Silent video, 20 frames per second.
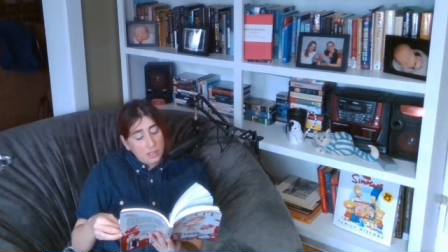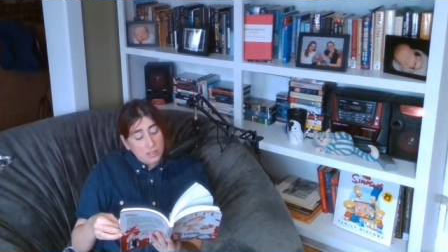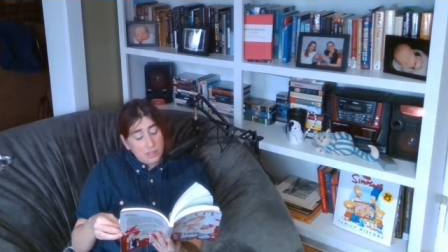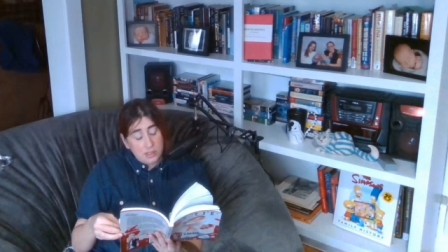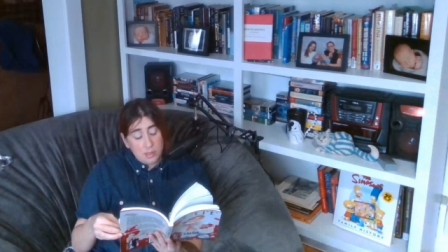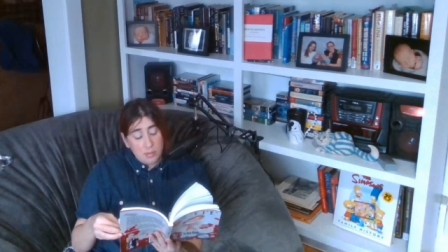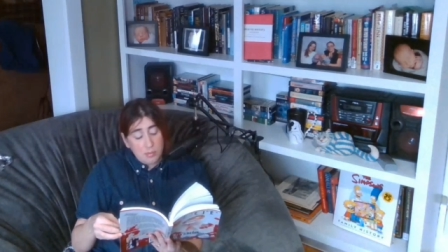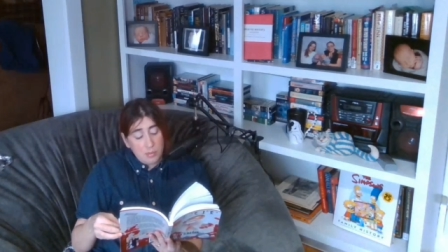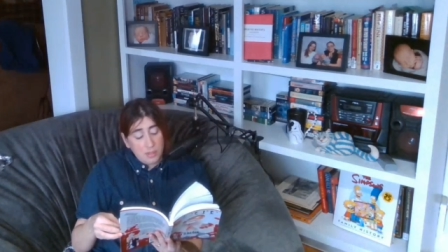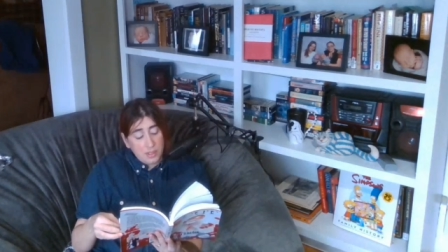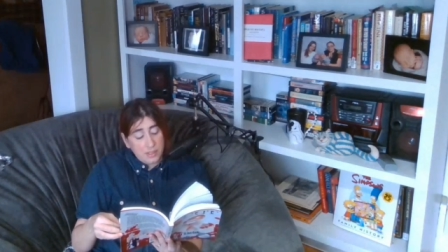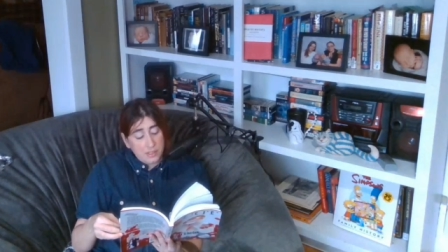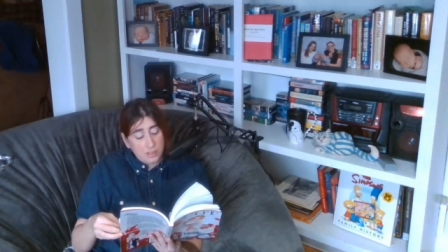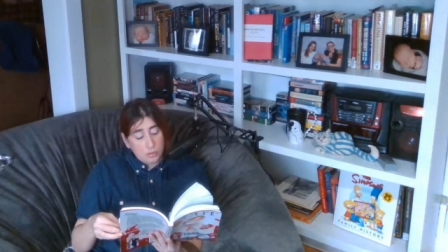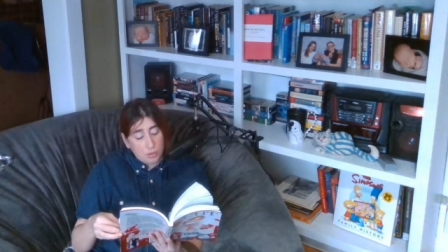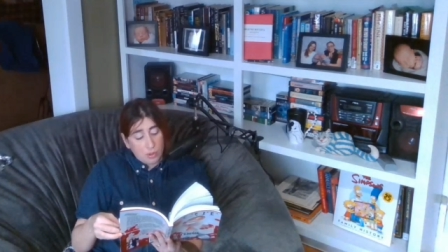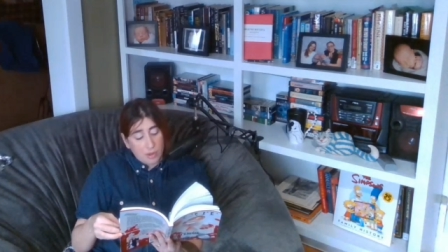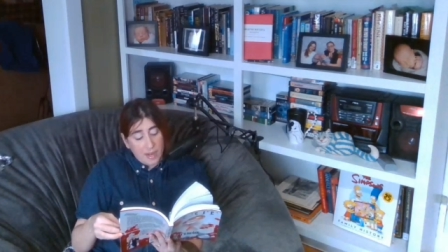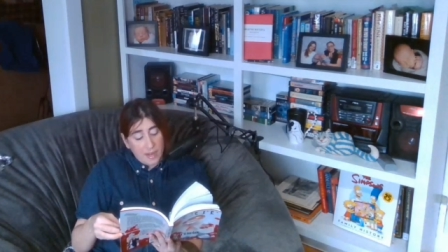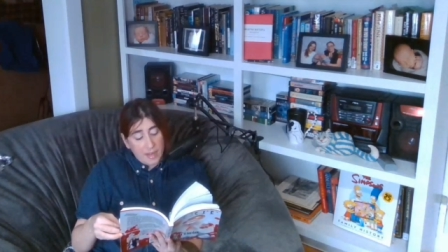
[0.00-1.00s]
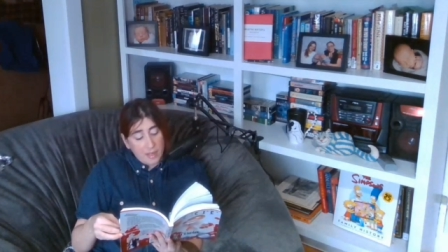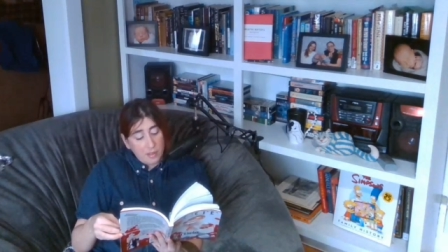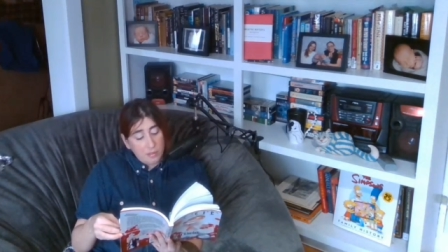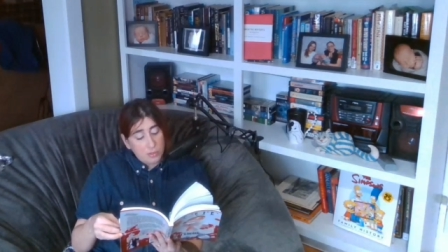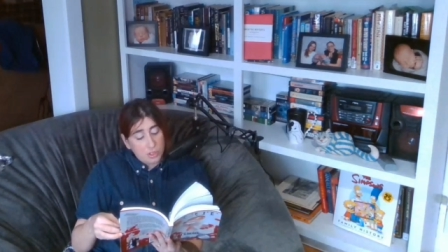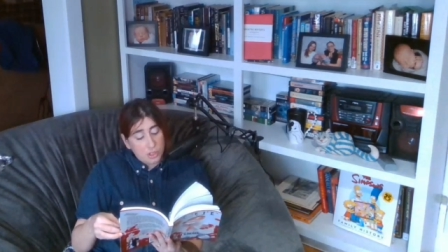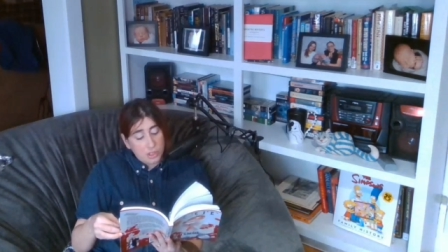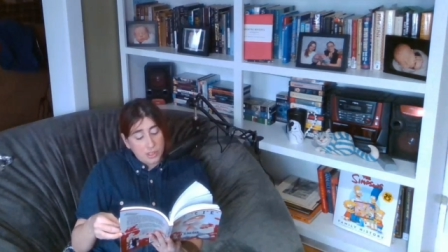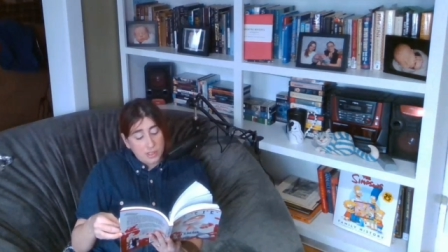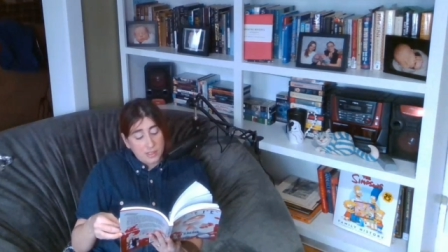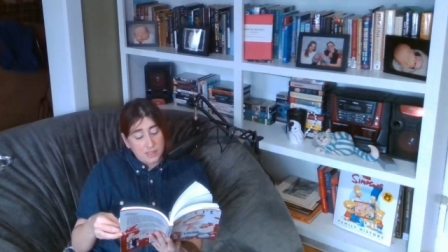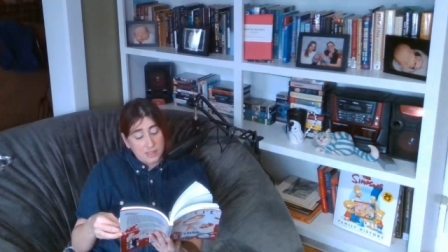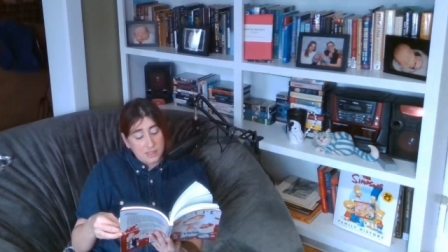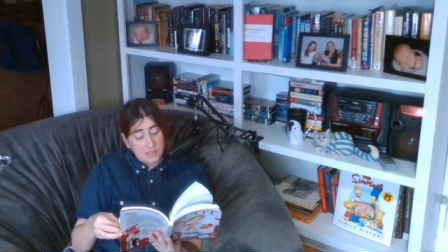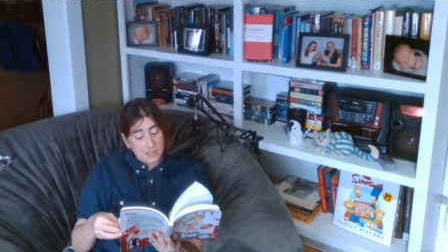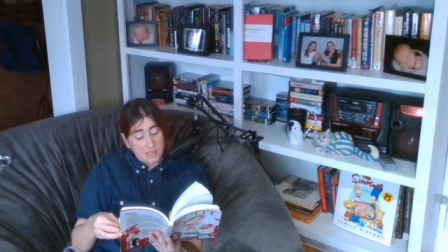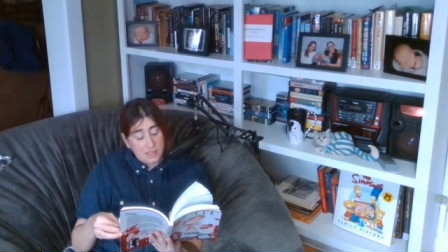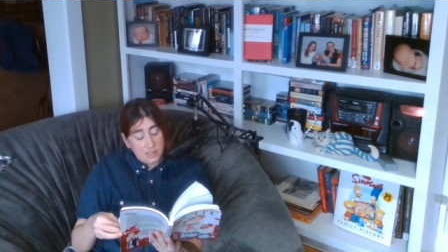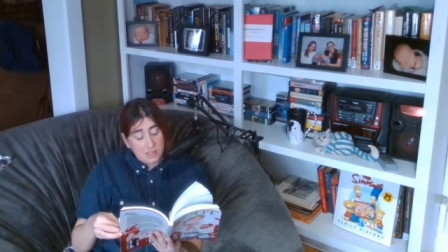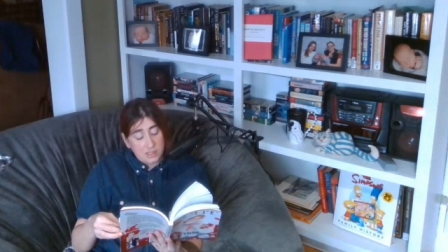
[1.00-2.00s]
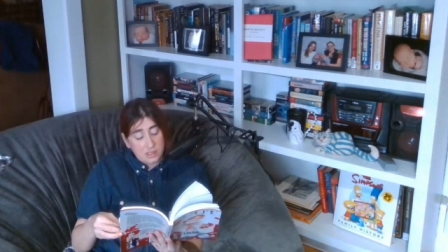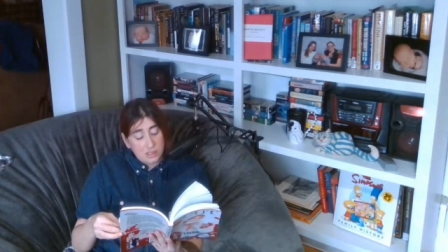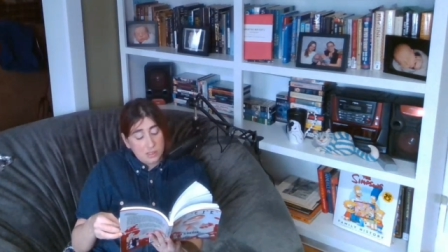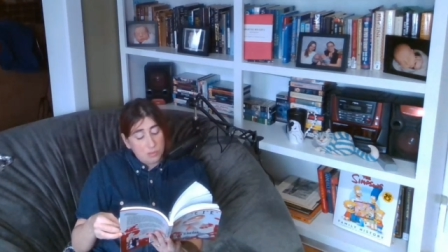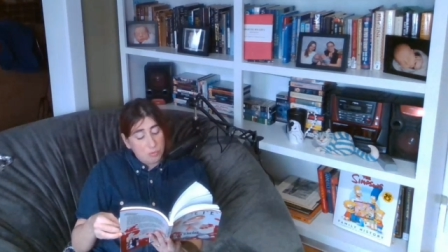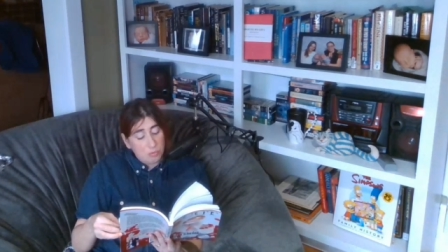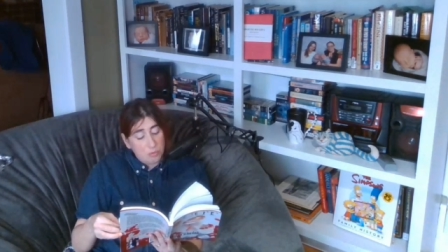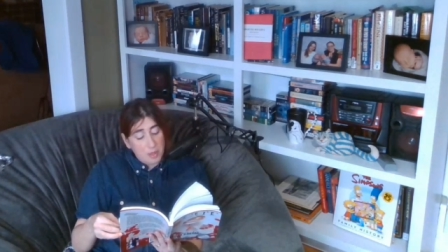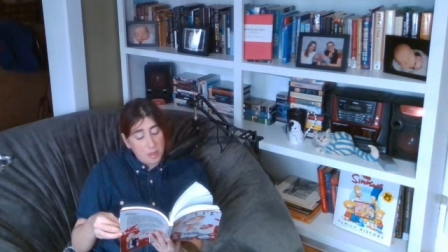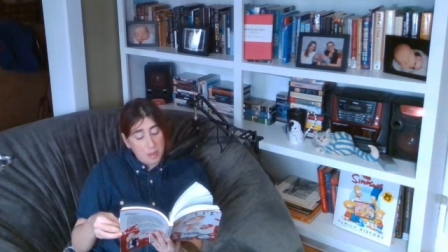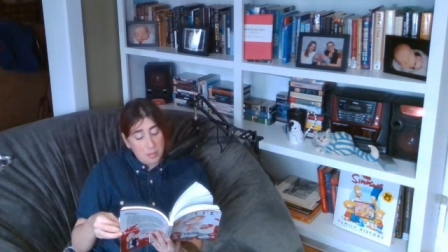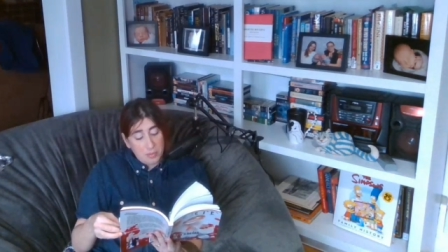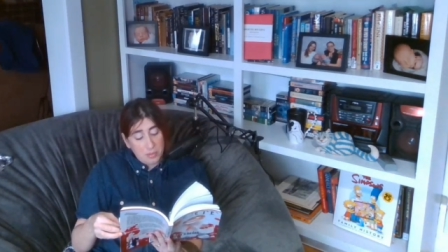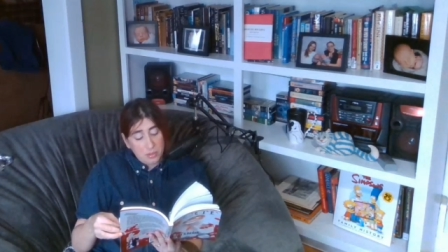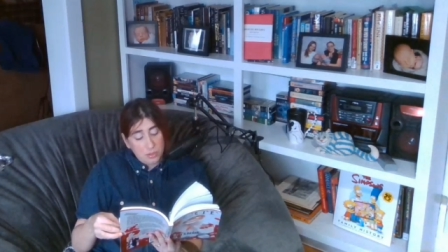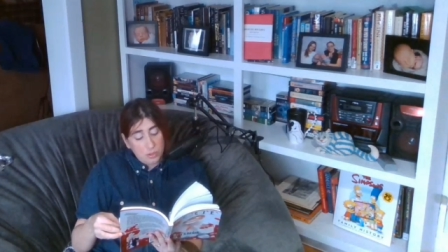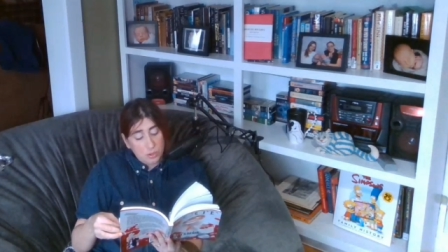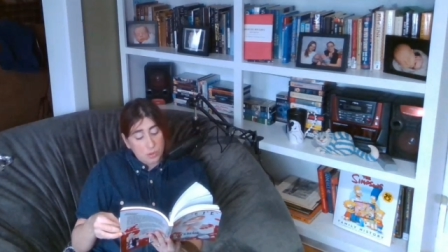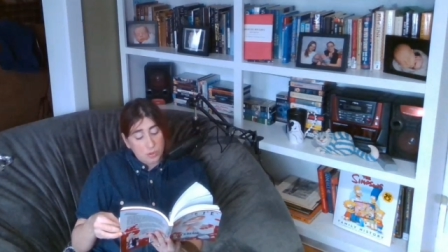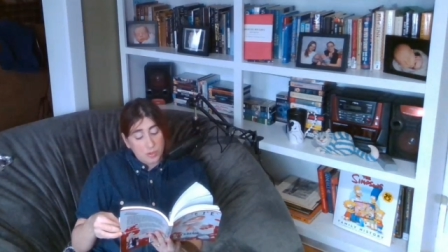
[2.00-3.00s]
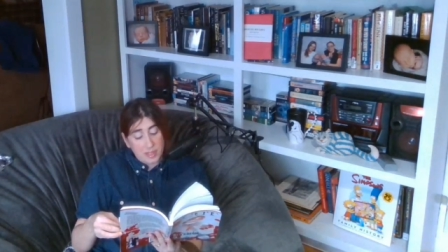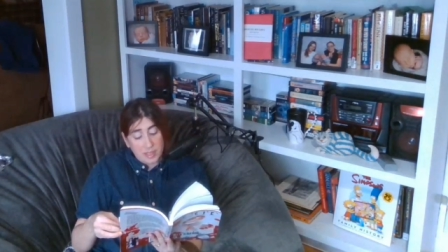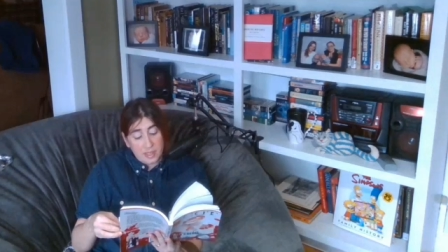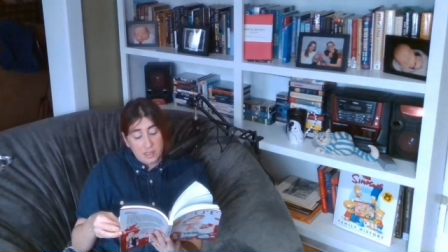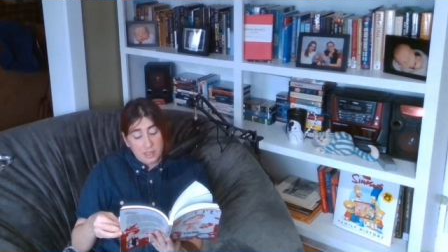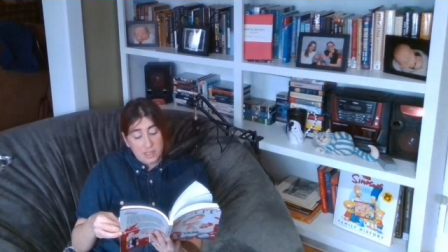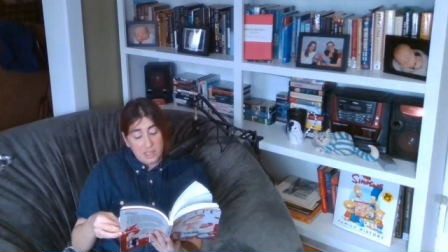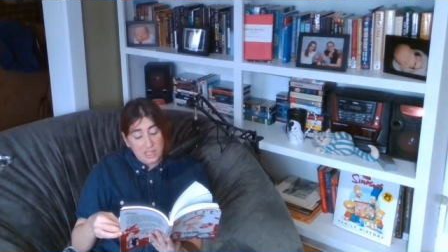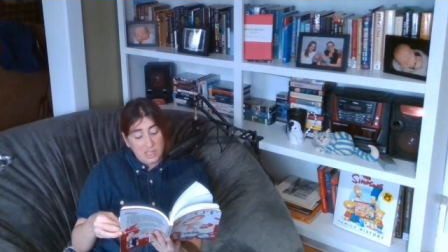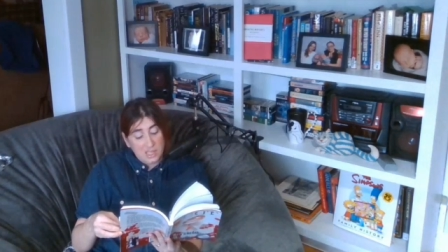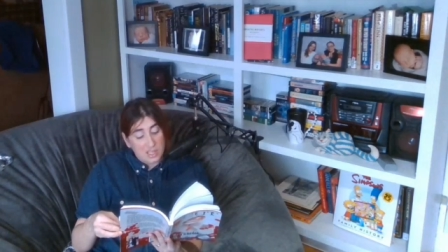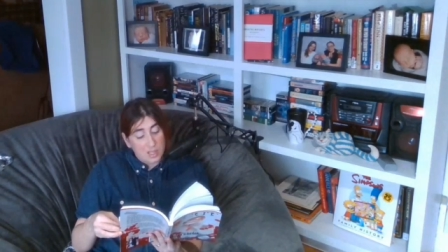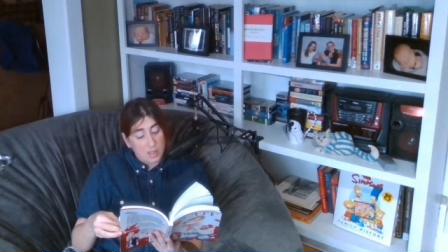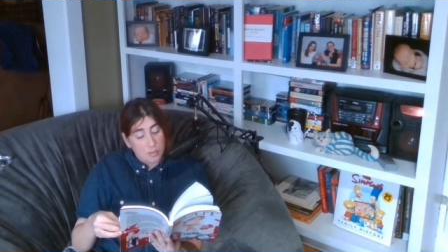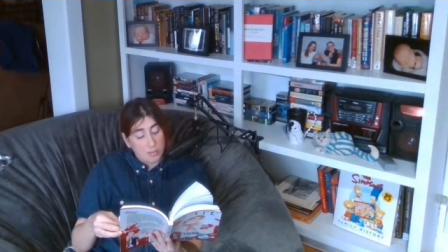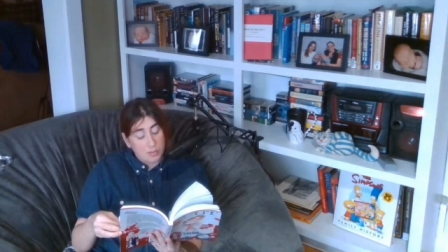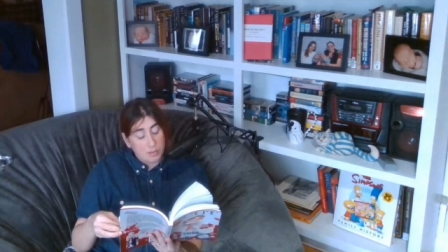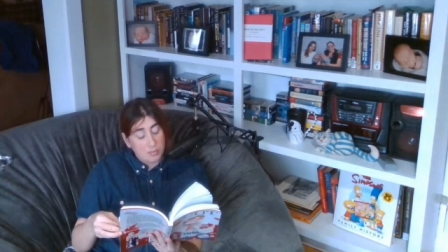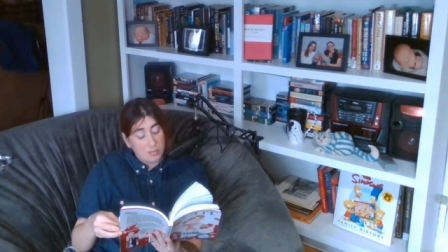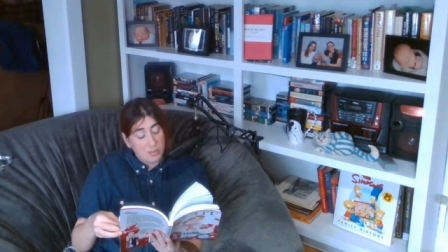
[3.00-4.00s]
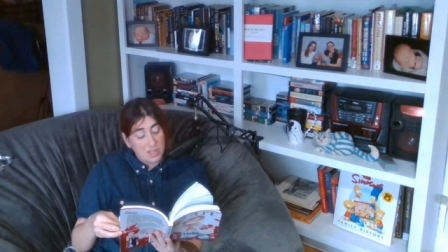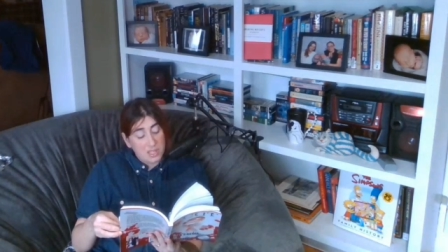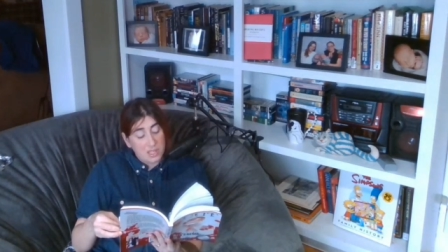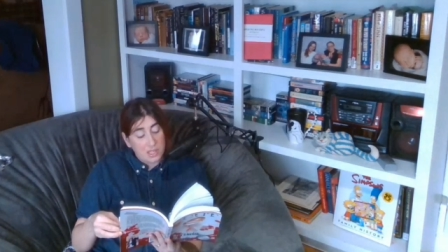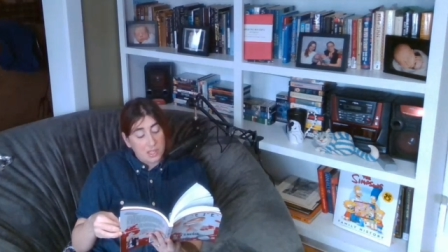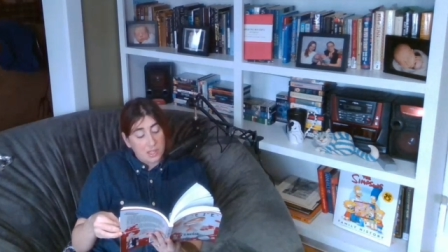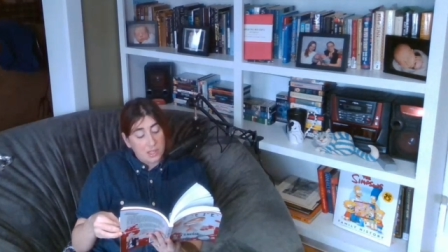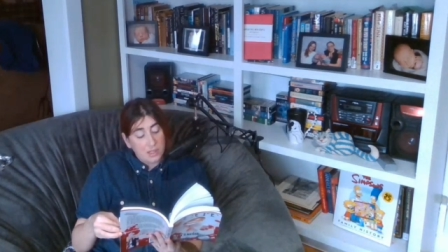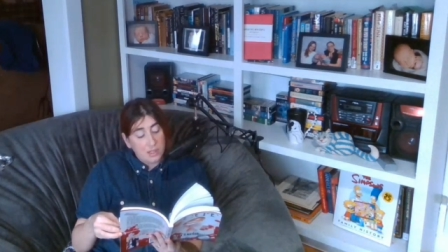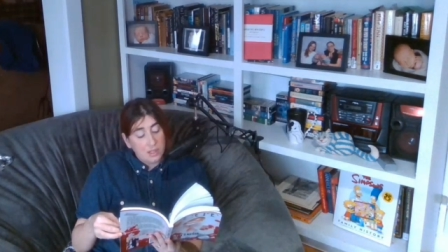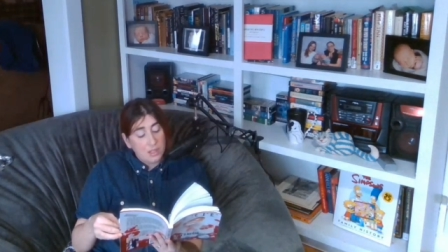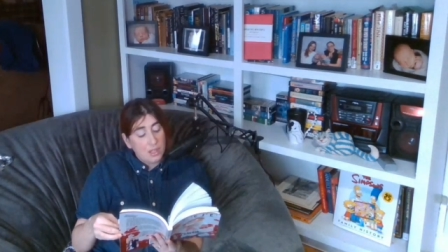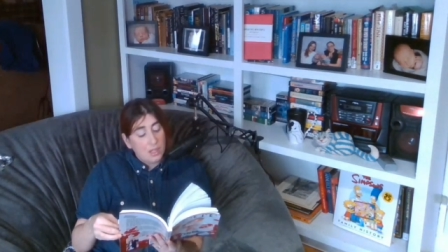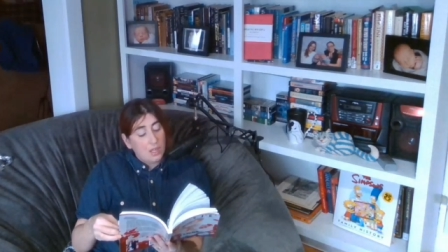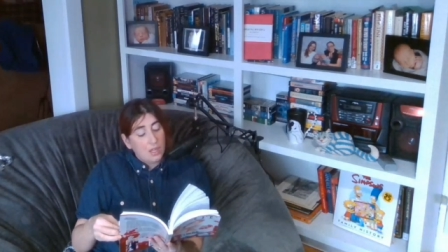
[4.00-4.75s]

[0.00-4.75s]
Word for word: some place quiet where she could sit, weep, drink, and get up to pee.